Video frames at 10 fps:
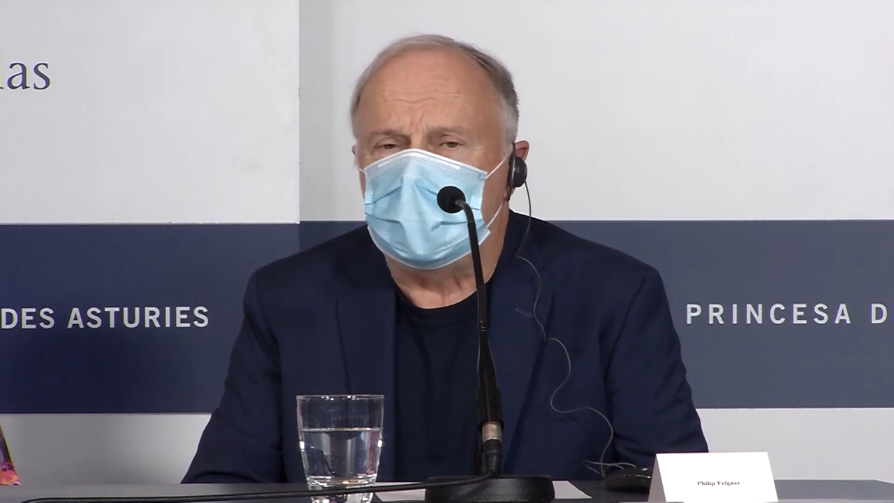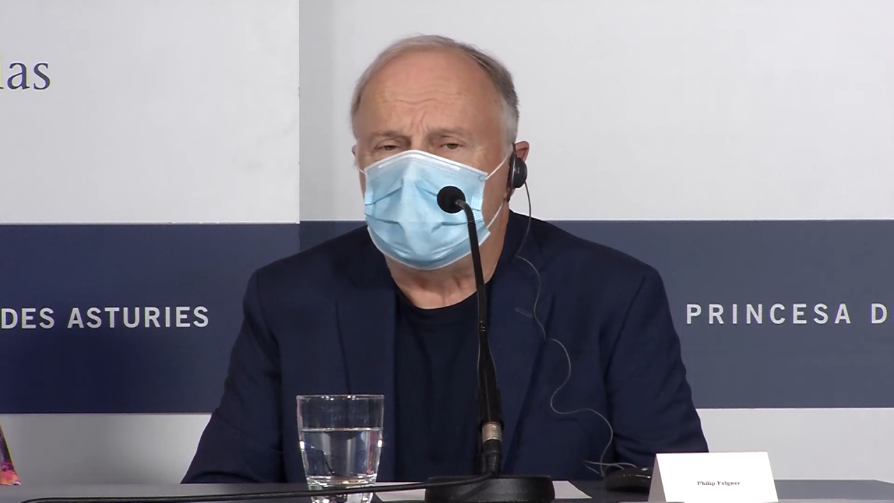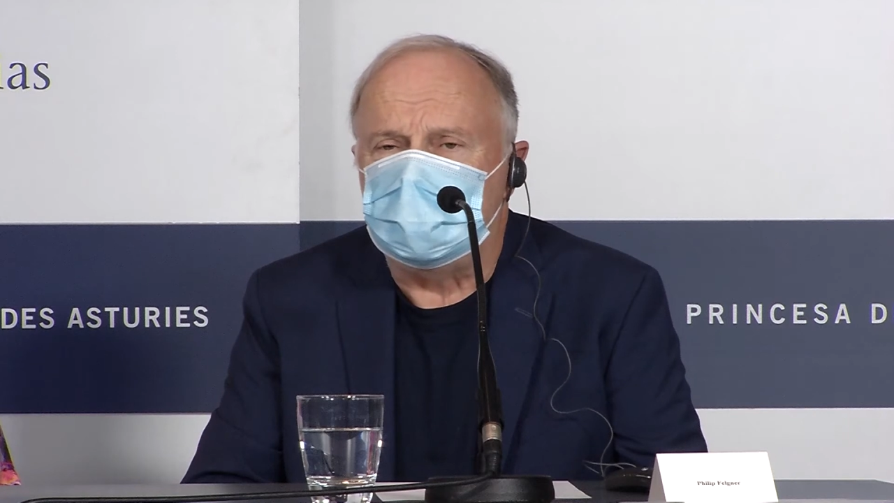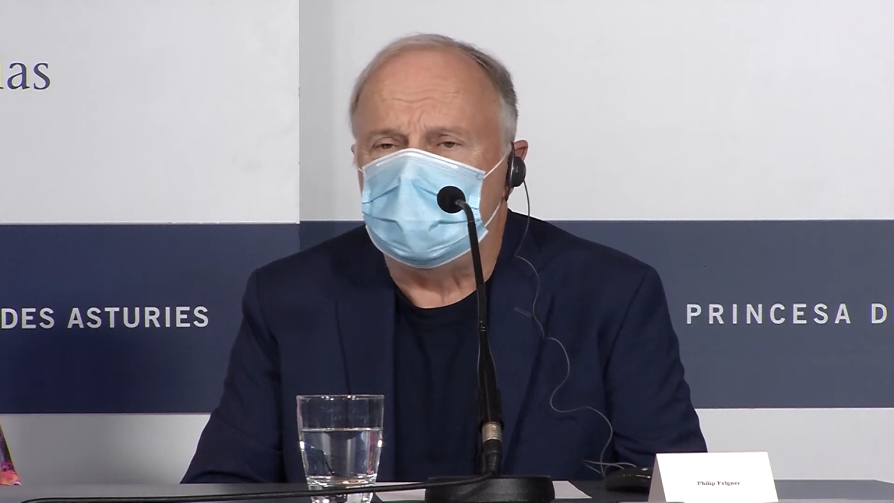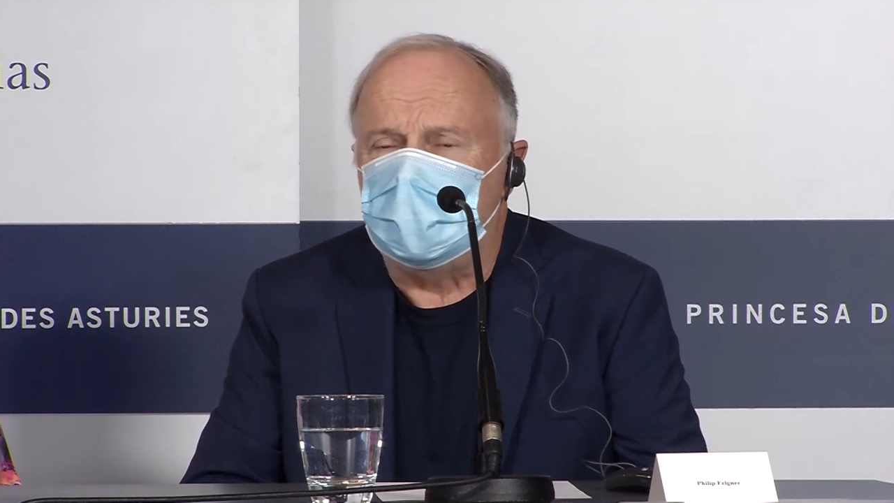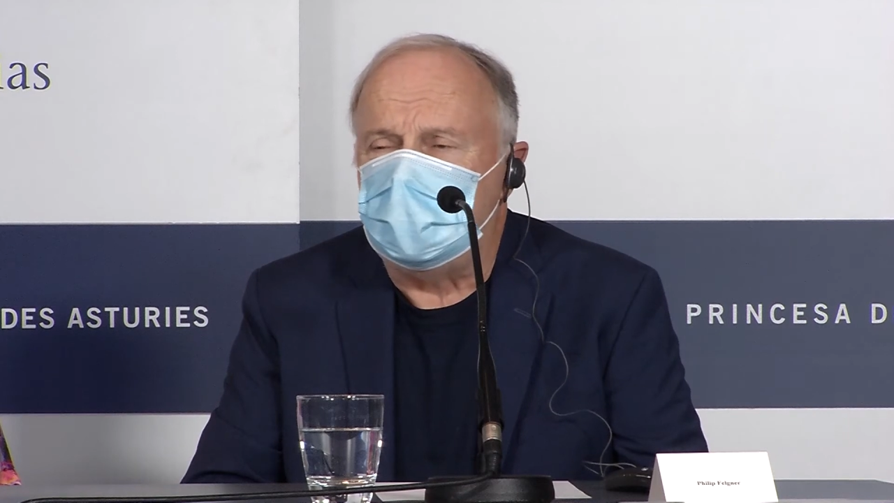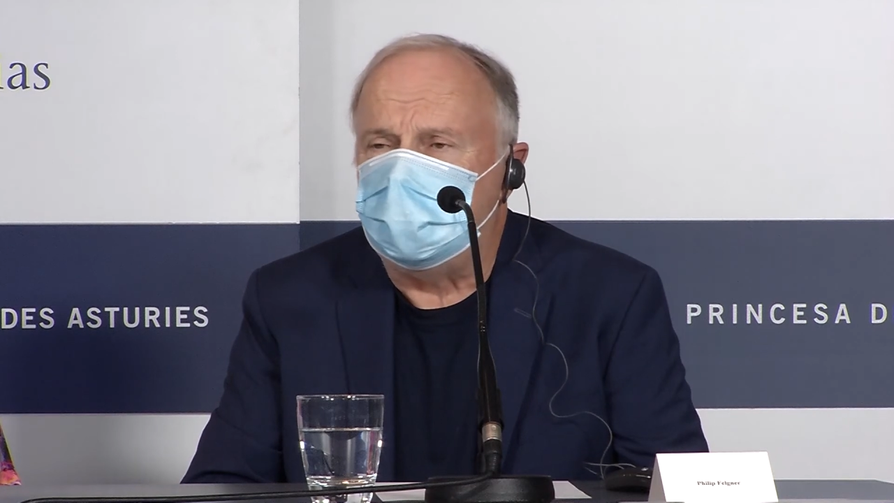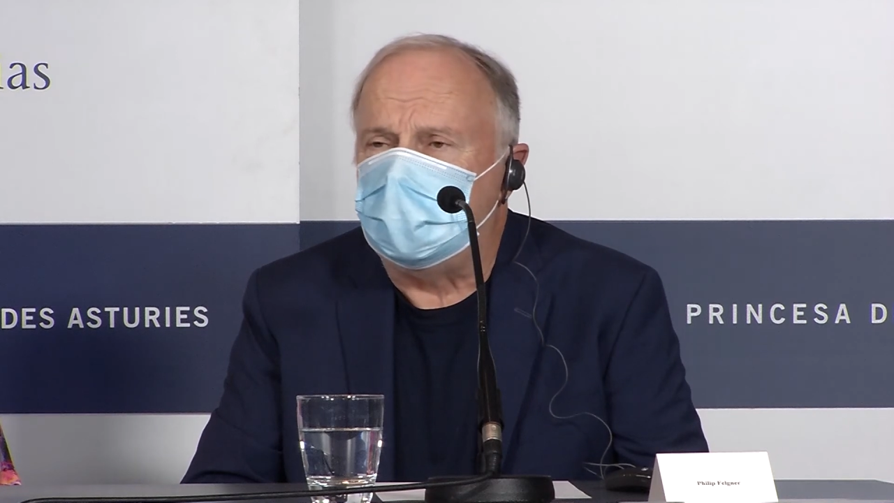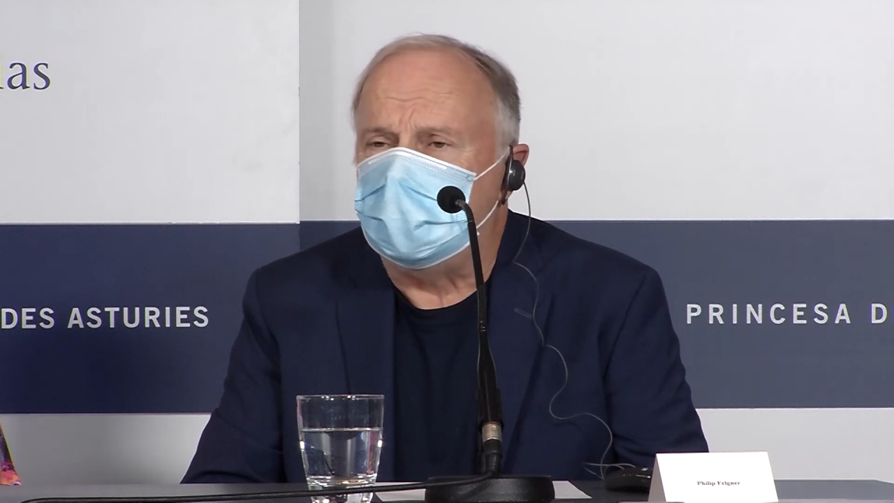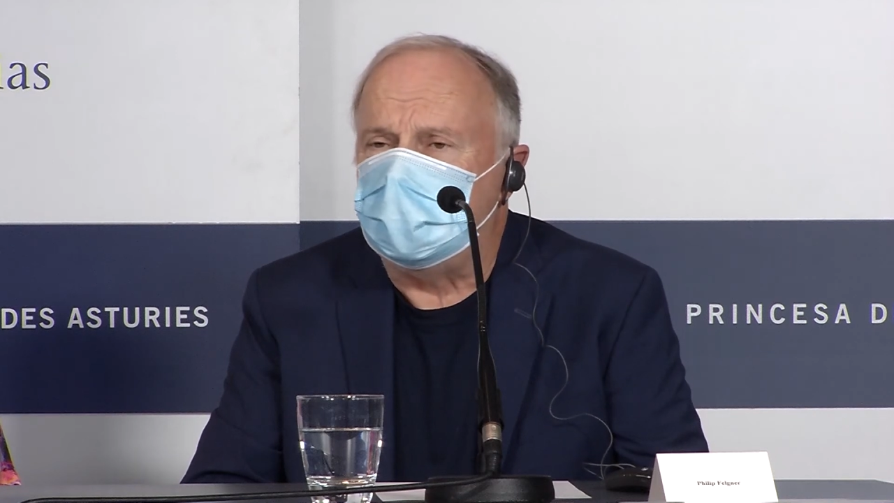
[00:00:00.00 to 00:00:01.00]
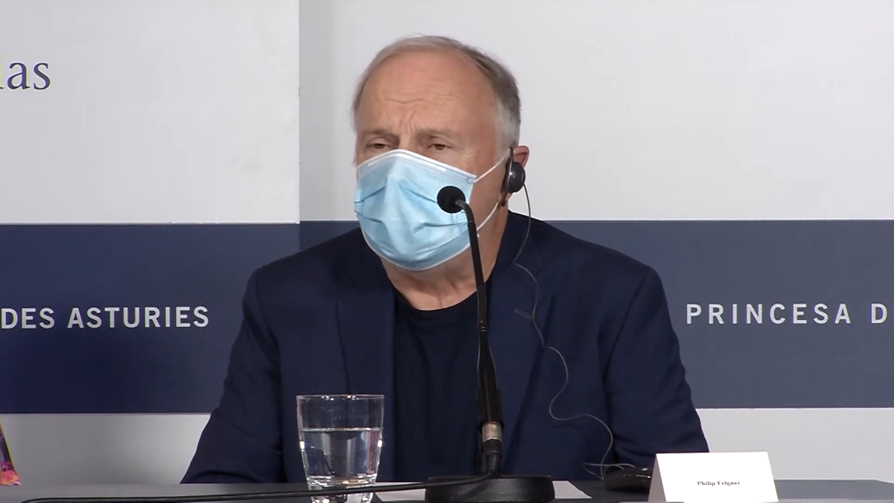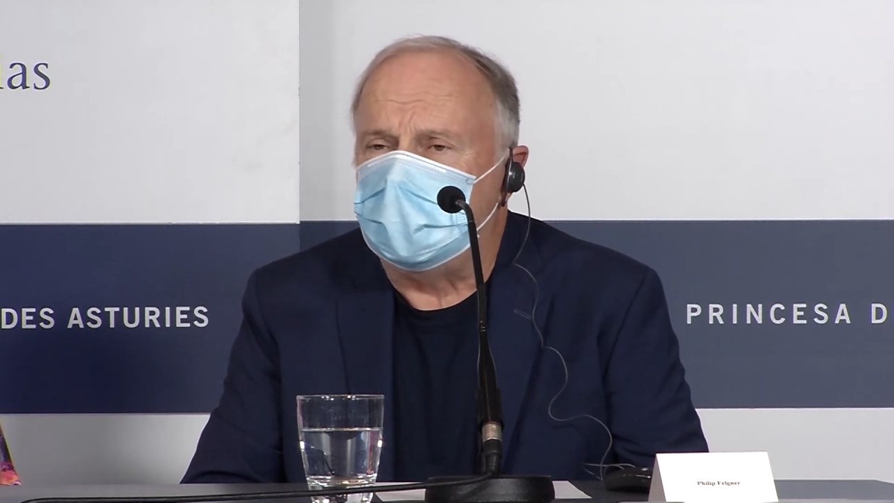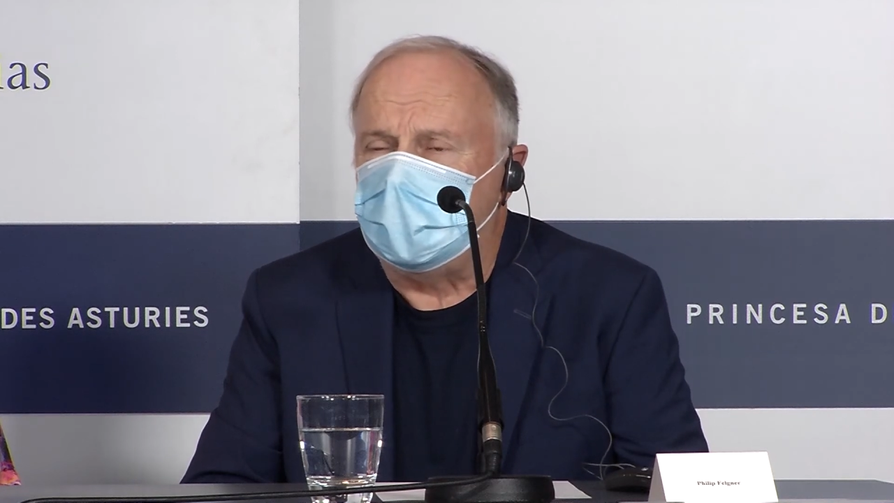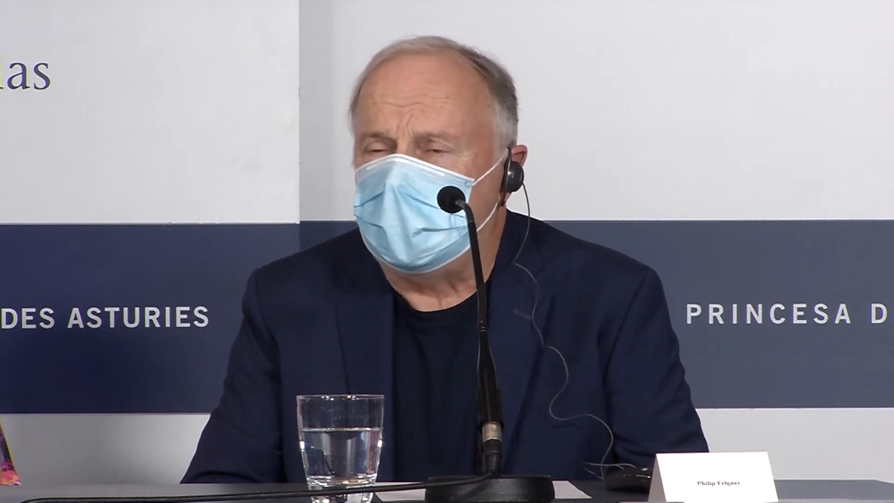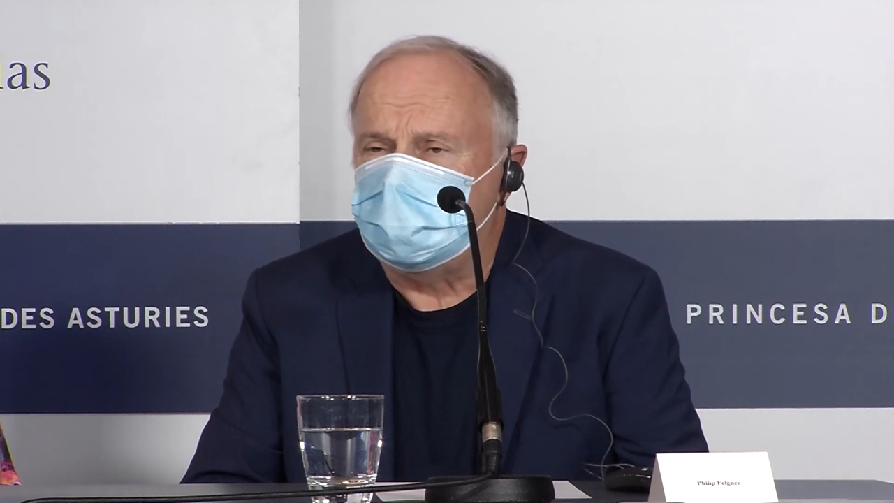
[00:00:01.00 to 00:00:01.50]
people in the
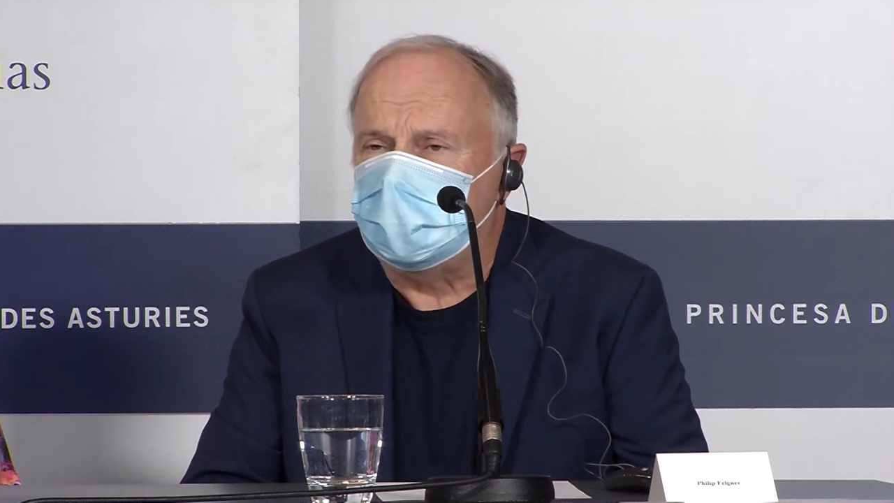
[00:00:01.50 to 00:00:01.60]
hospital